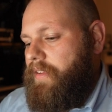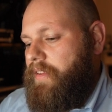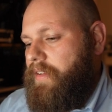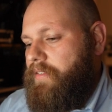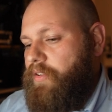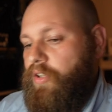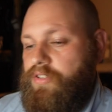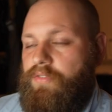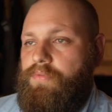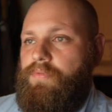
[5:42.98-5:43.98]
There's lots
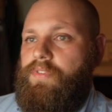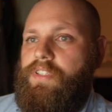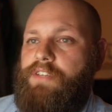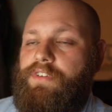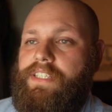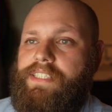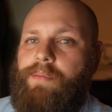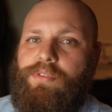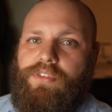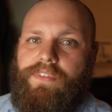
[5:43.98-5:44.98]
of different
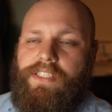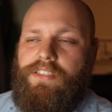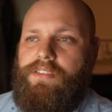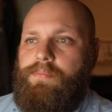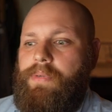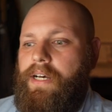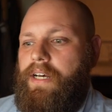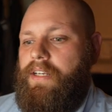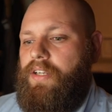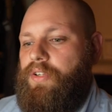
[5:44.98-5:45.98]
examples of this,
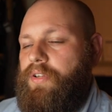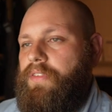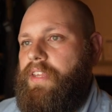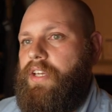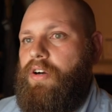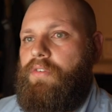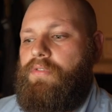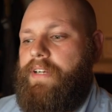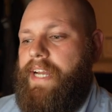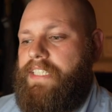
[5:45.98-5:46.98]
but you can think of
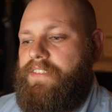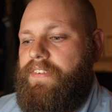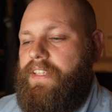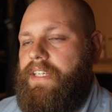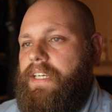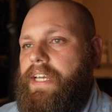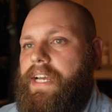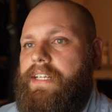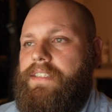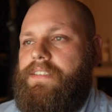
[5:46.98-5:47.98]
reactive thinking
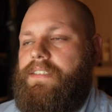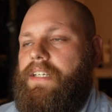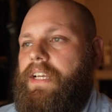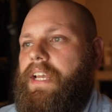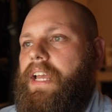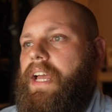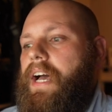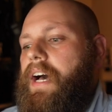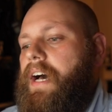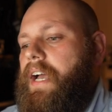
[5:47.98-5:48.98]
as
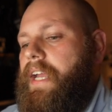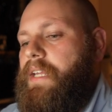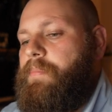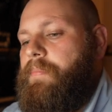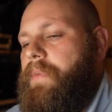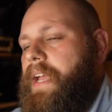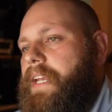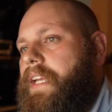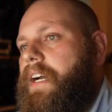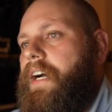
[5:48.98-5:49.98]

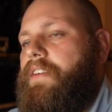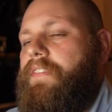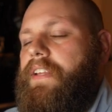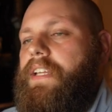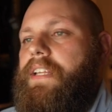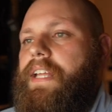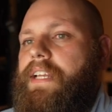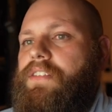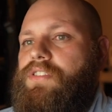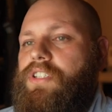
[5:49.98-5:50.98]
any kind of thinking that
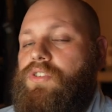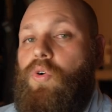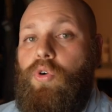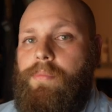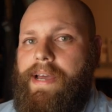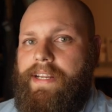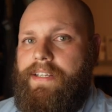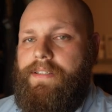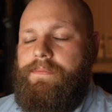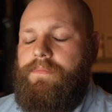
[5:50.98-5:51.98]
is just
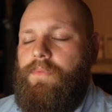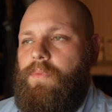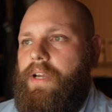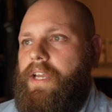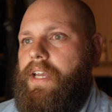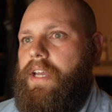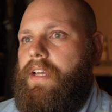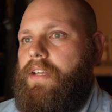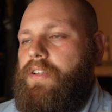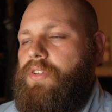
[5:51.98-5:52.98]
automatic, where
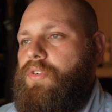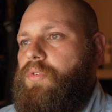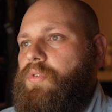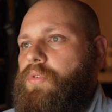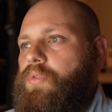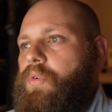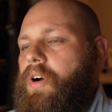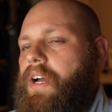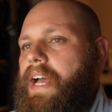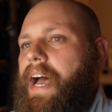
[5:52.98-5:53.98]
you
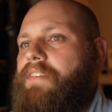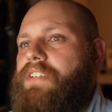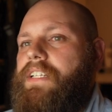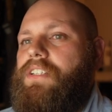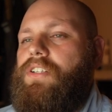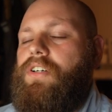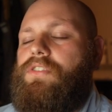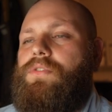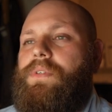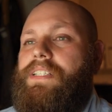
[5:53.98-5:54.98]
haven't got
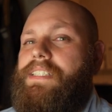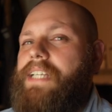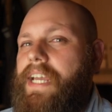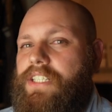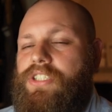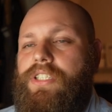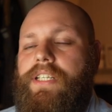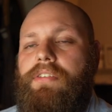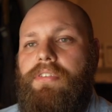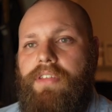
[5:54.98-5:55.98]
to intentionally
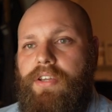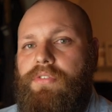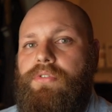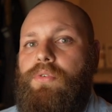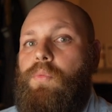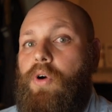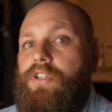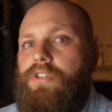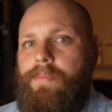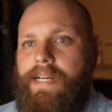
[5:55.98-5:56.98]
think through what
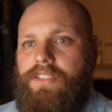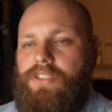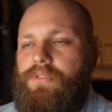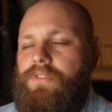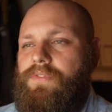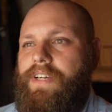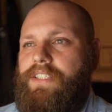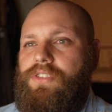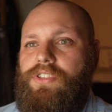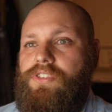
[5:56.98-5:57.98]
you're about to do. In
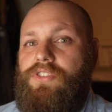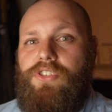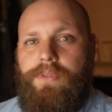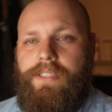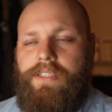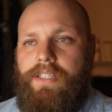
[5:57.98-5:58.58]
fact, you just do it.